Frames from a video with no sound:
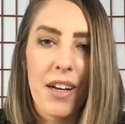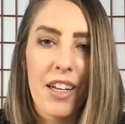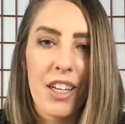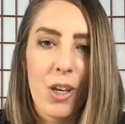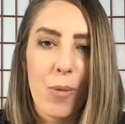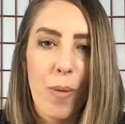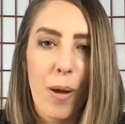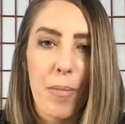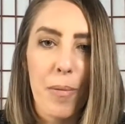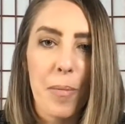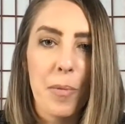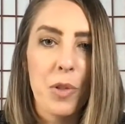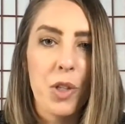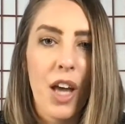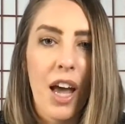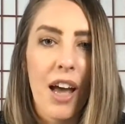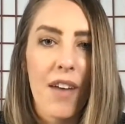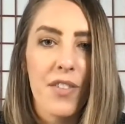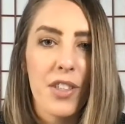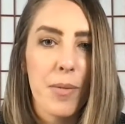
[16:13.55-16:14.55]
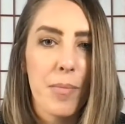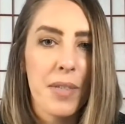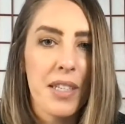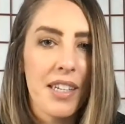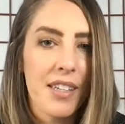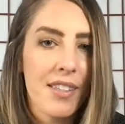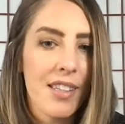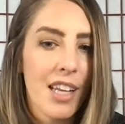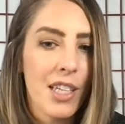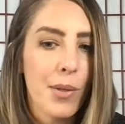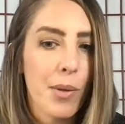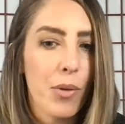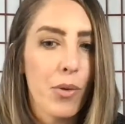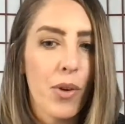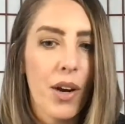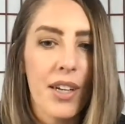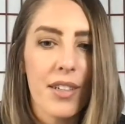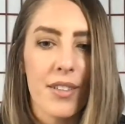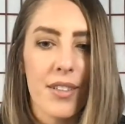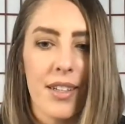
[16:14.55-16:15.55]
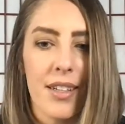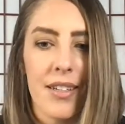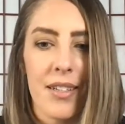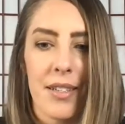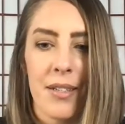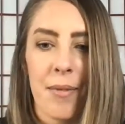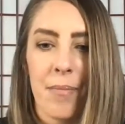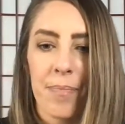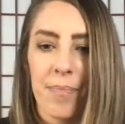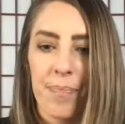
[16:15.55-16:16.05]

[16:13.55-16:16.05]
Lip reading: you might be able to have some success with Craigslist.